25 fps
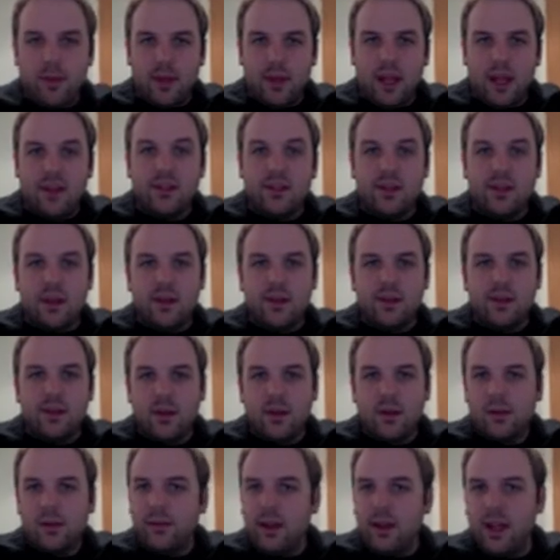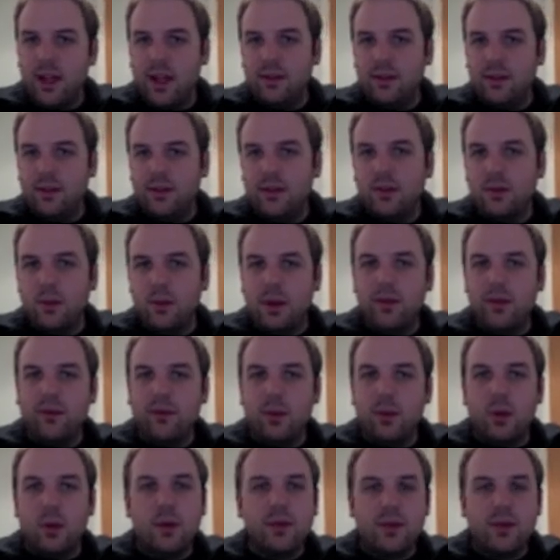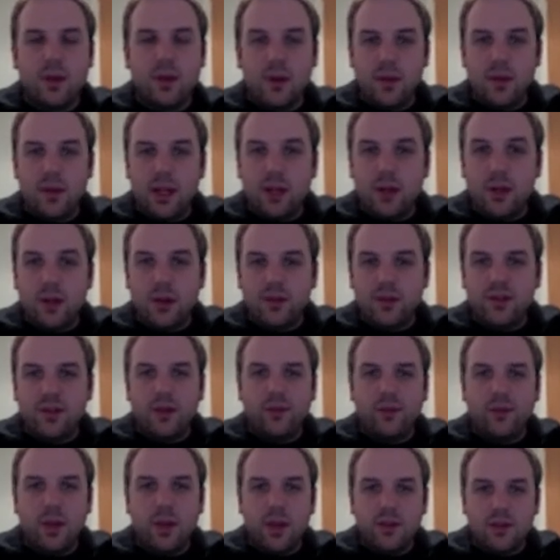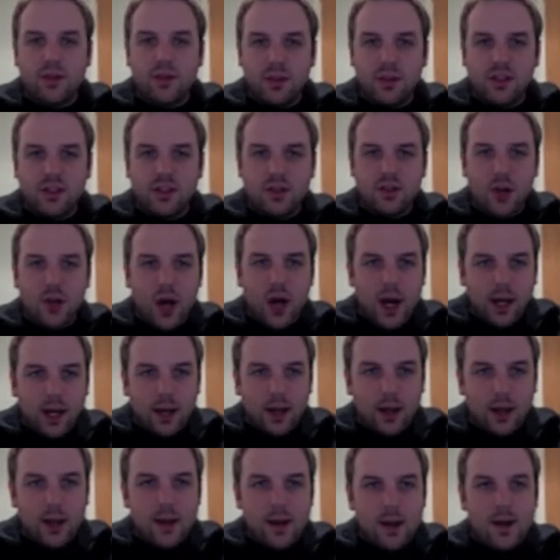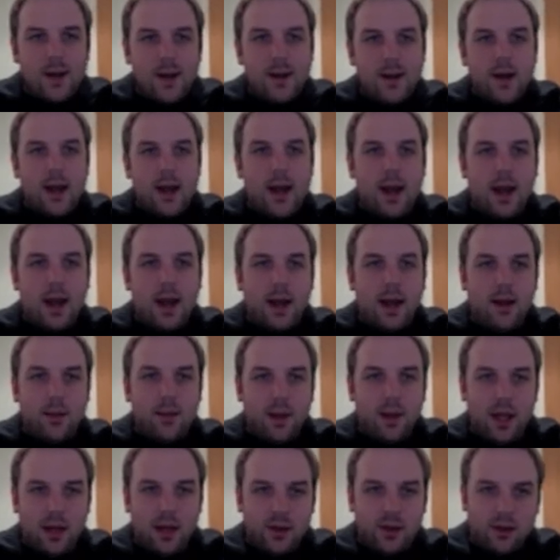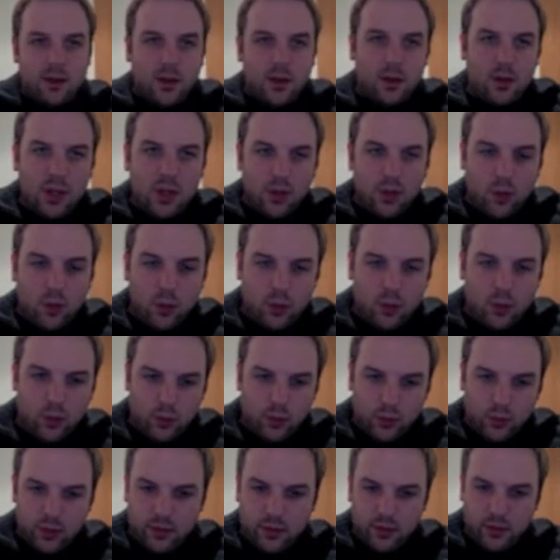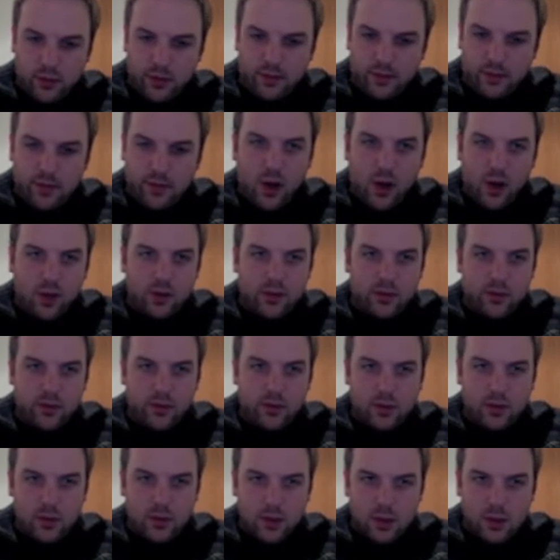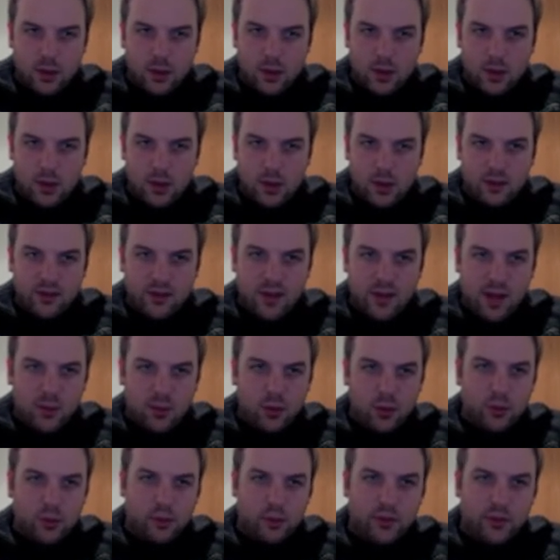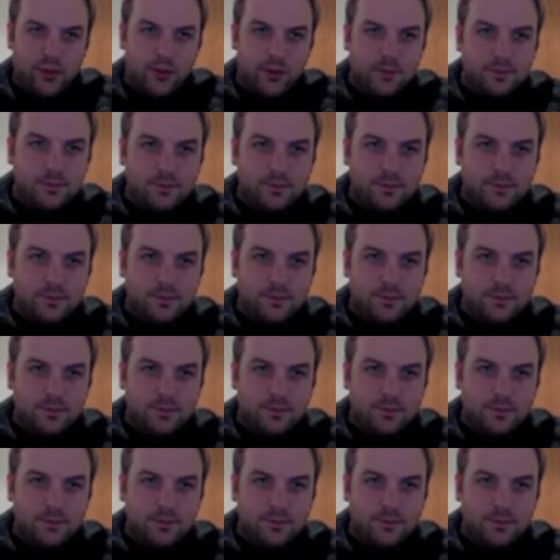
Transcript: instance of the EXS24. So I'm going to make a new software instruments track, and it's going to be called Vox Samples.